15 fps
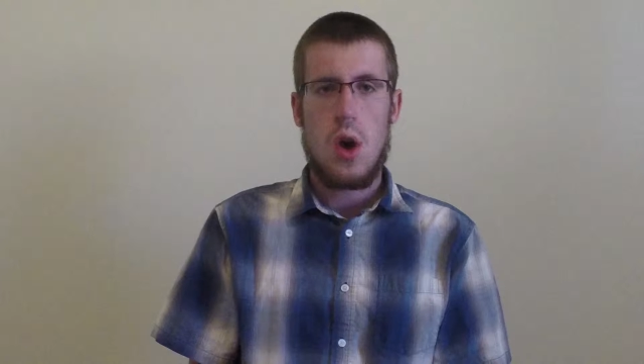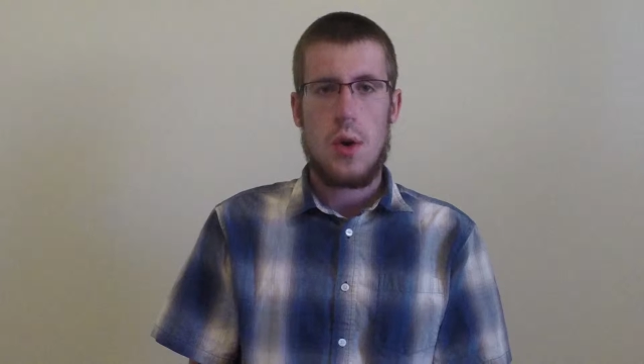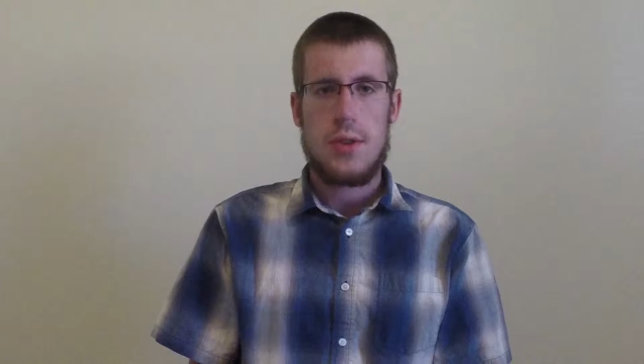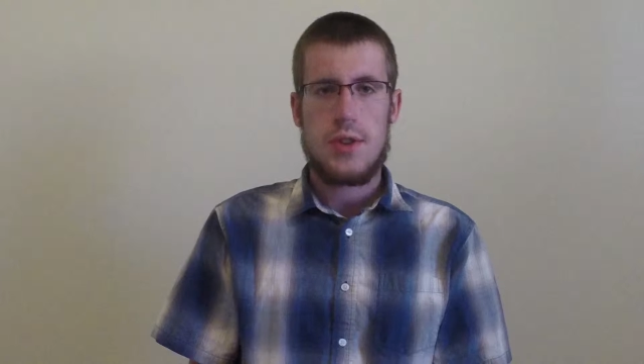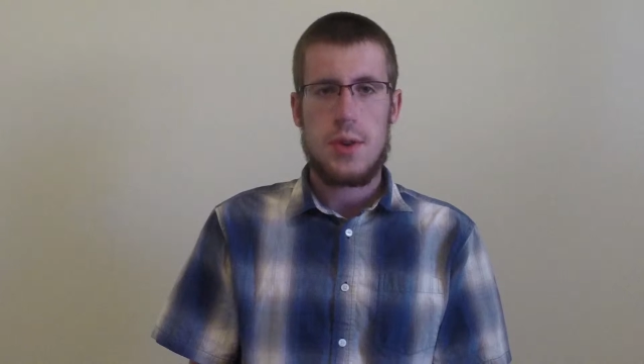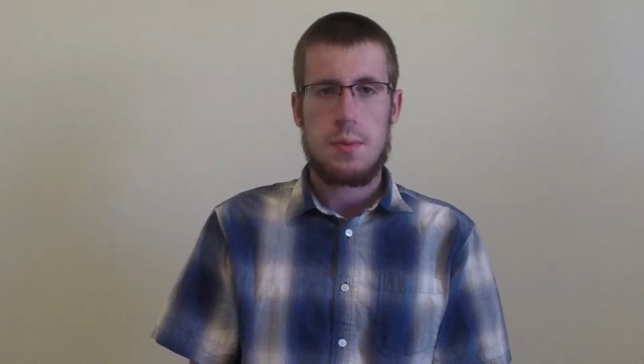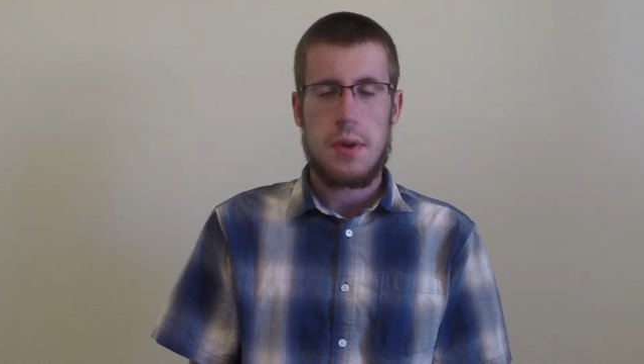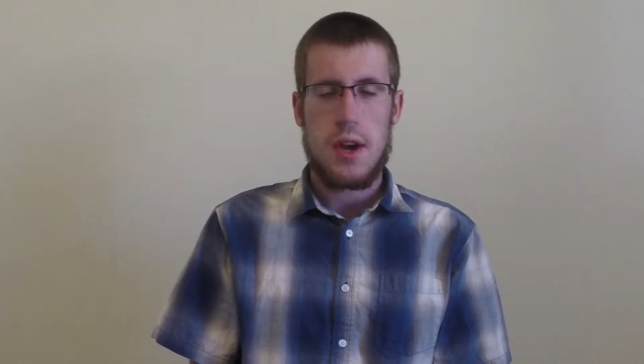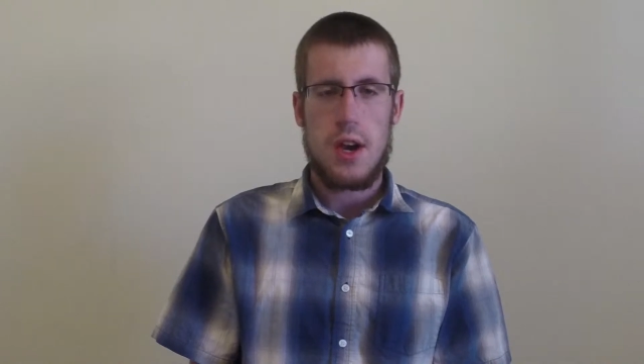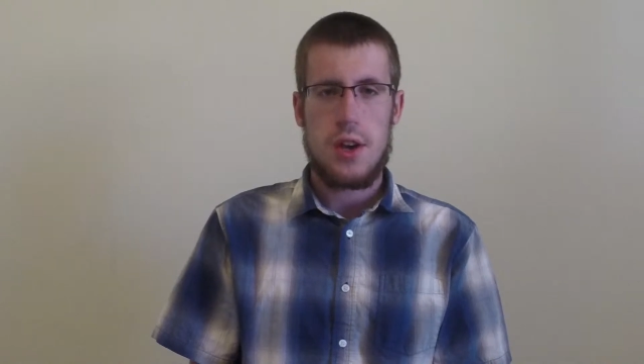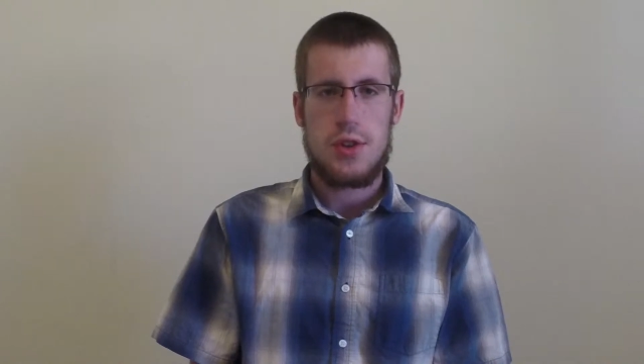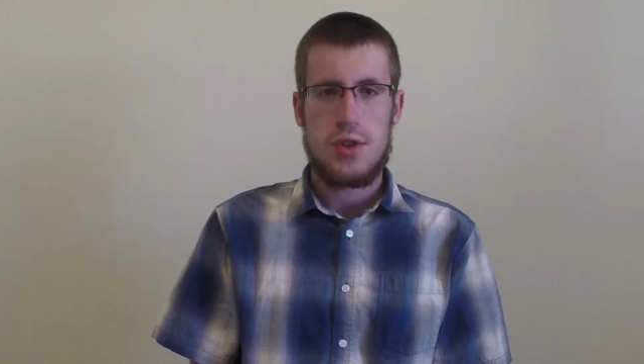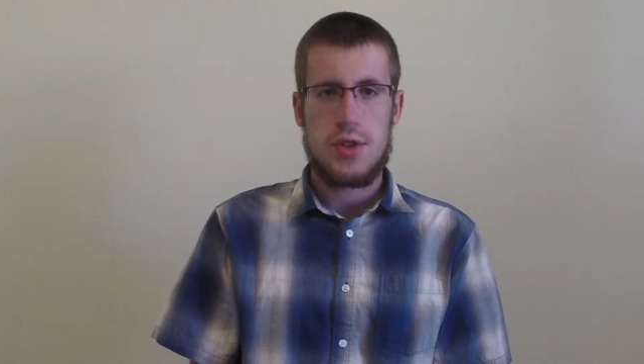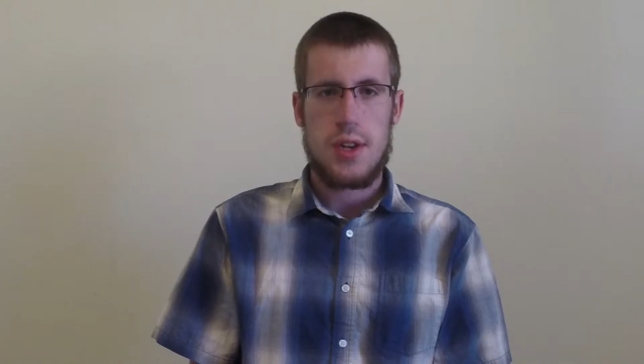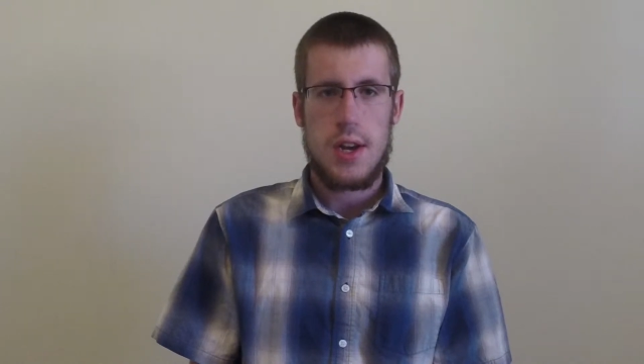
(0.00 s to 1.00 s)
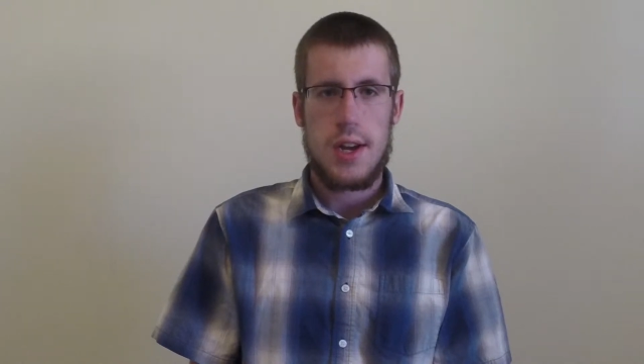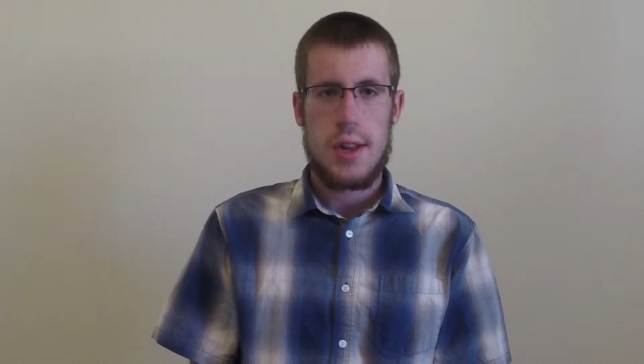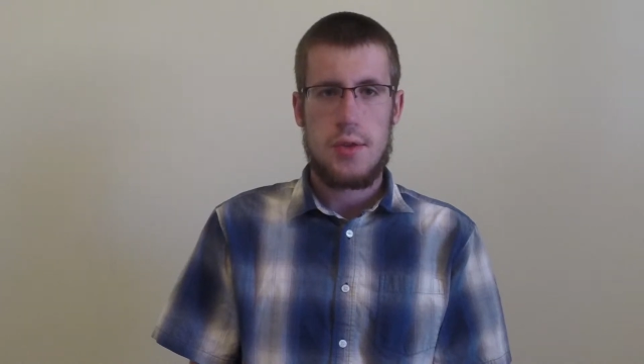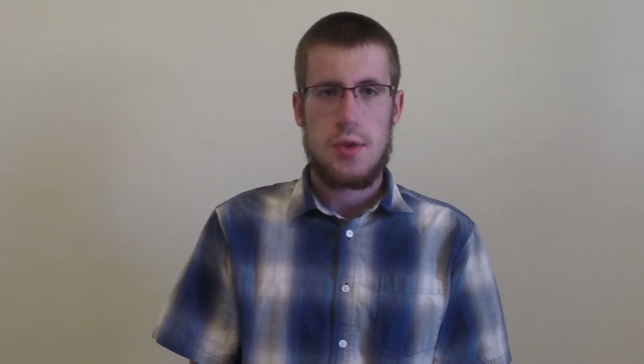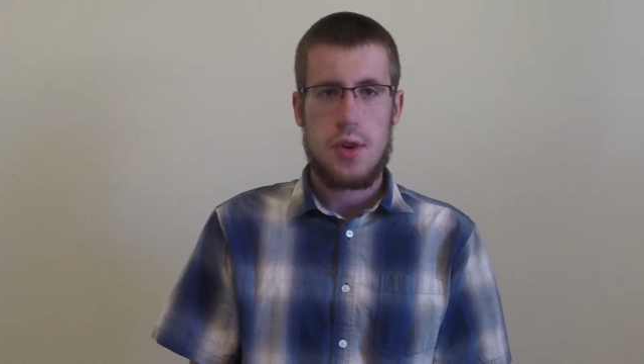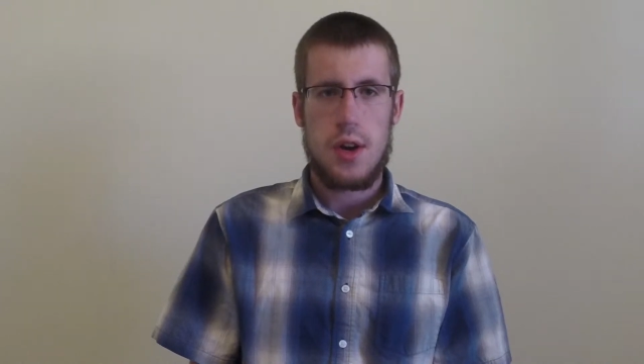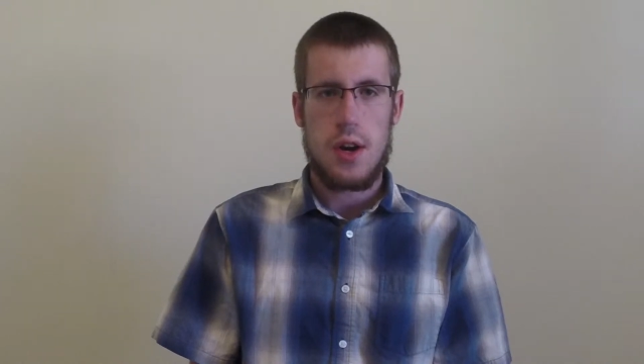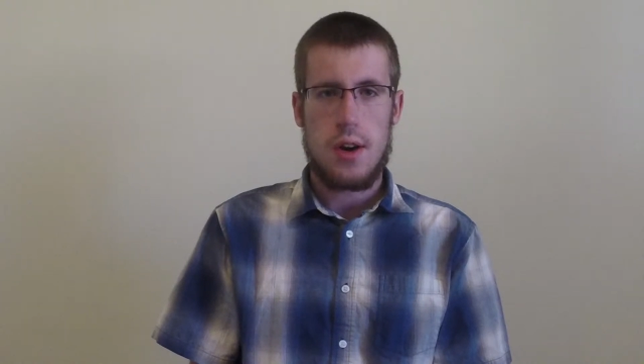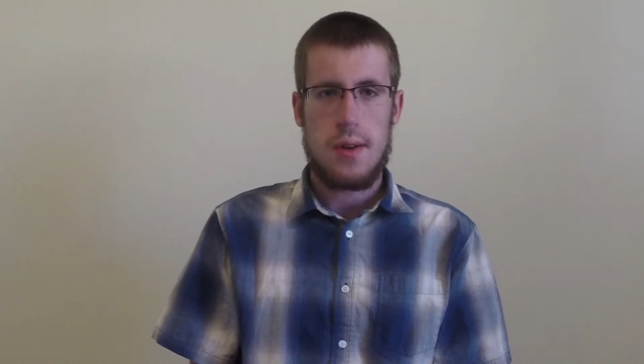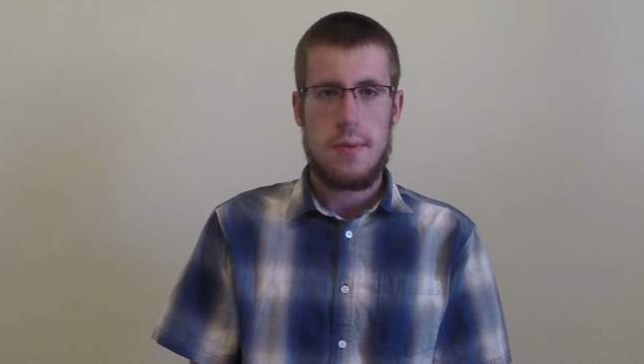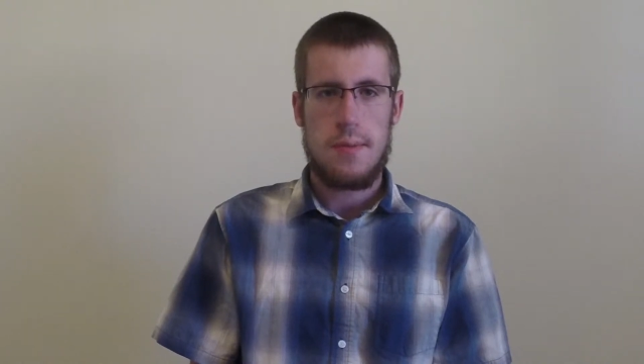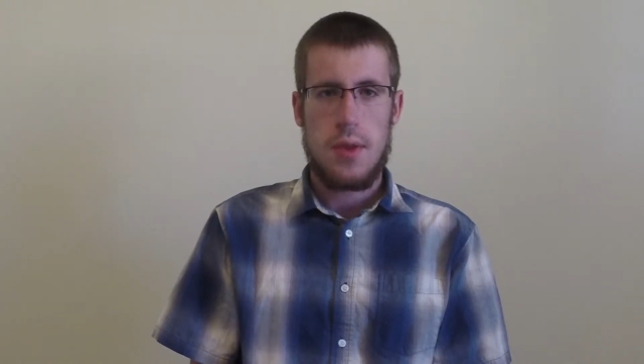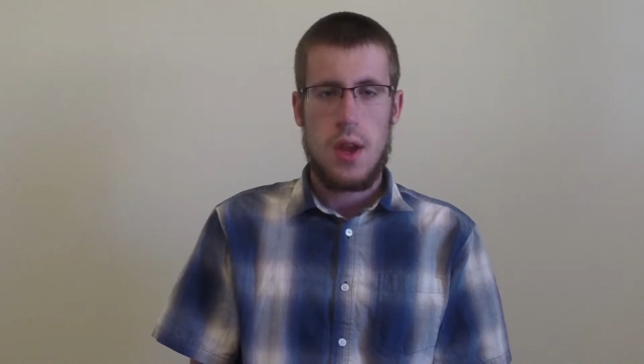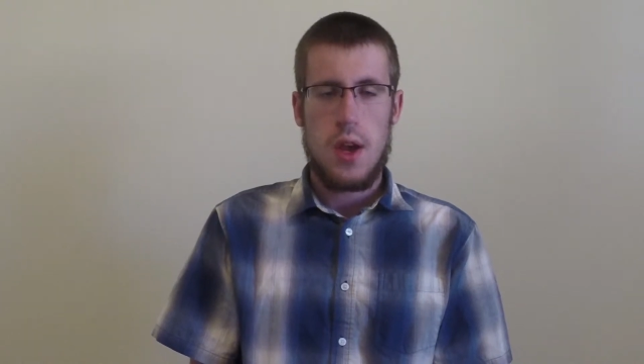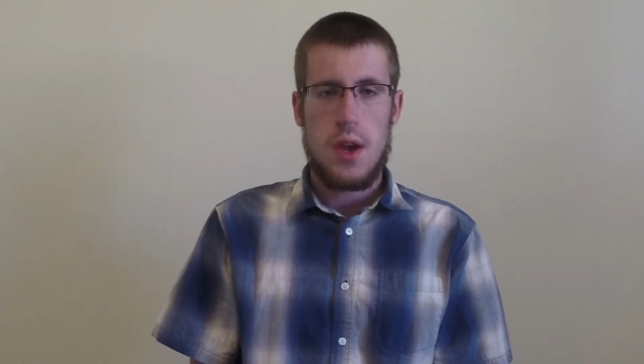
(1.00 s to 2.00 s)
What's up guys, Josiah LaRue
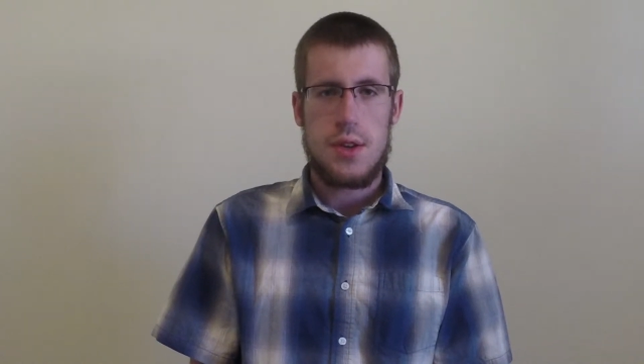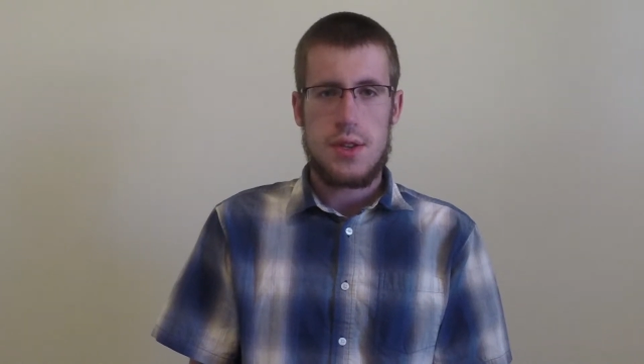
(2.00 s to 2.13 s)
here.